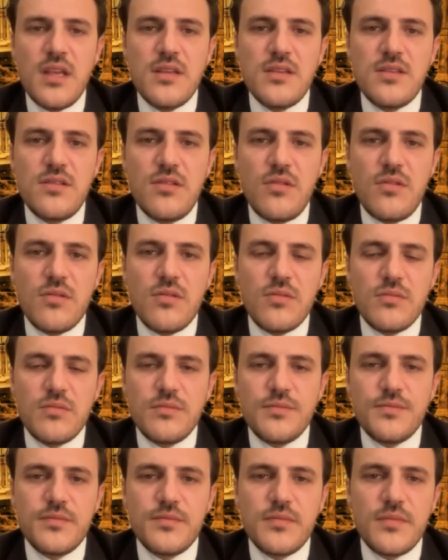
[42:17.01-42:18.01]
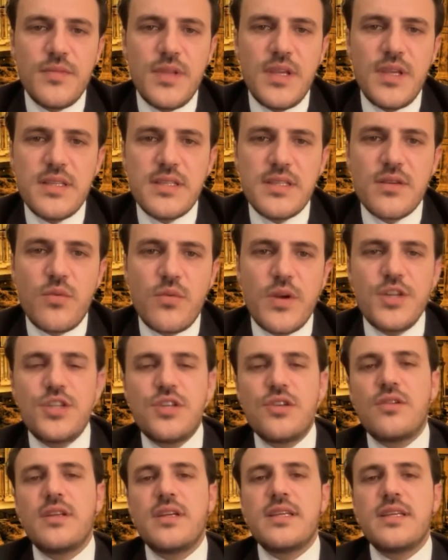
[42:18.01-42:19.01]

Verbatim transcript: So this question